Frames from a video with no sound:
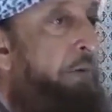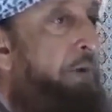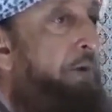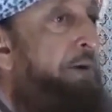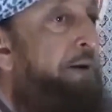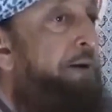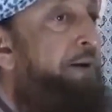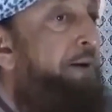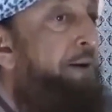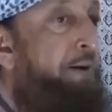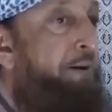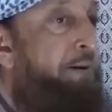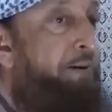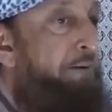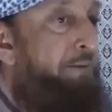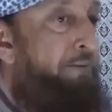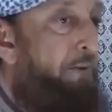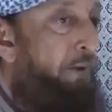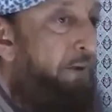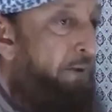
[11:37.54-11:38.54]
The word India
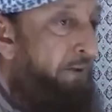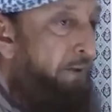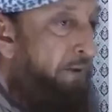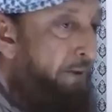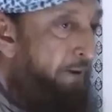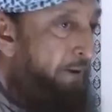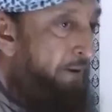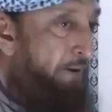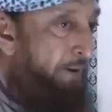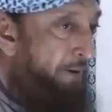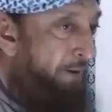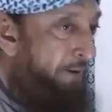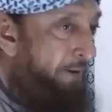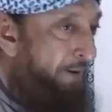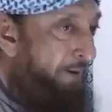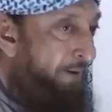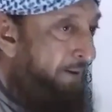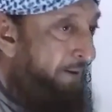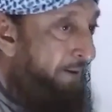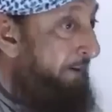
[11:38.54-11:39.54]
does not occur
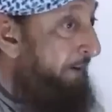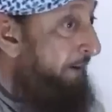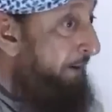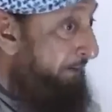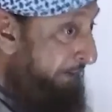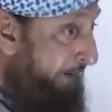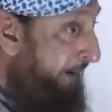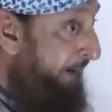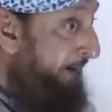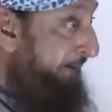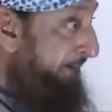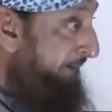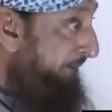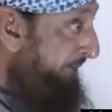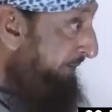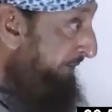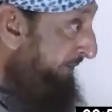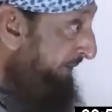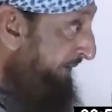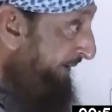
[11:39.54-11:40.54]
in the
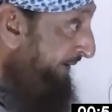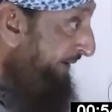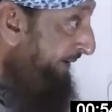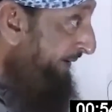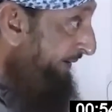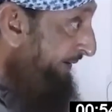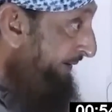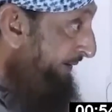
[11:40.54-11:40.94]
hadith.